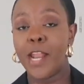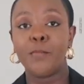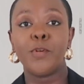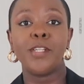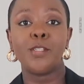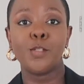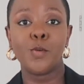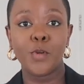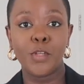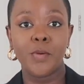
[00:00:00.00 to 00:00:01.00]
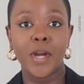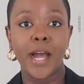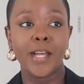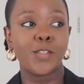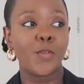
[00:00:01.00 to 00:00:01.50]
and I'm going to talk you
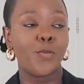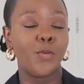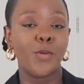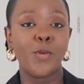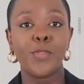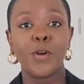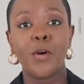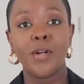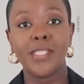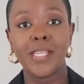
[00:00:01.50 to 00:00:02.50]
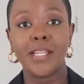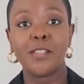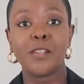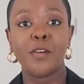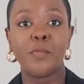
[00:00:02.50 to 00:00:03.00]
guys through the
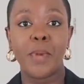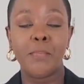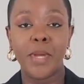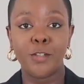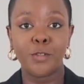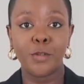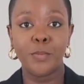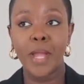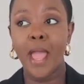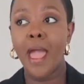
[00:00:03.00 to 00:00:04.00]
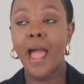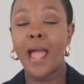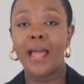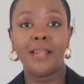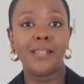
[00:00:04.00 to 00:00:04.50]
contents of my bedroom
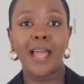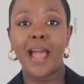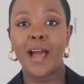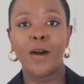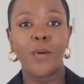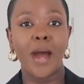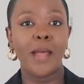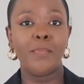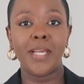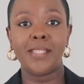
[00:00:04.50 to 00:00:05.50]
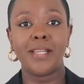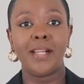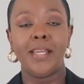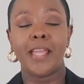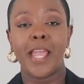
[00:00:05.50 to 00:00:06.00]
and how I
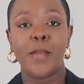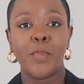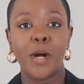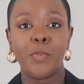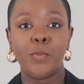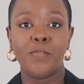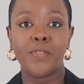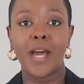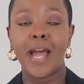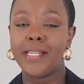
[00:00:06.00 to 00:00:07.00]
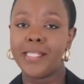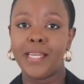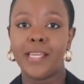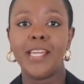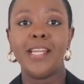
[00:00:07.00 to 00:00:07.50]
basically came up with the
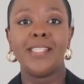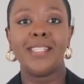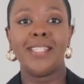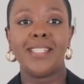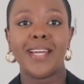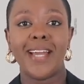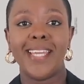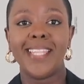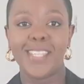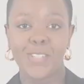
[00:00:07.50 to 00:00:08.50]
idea to design it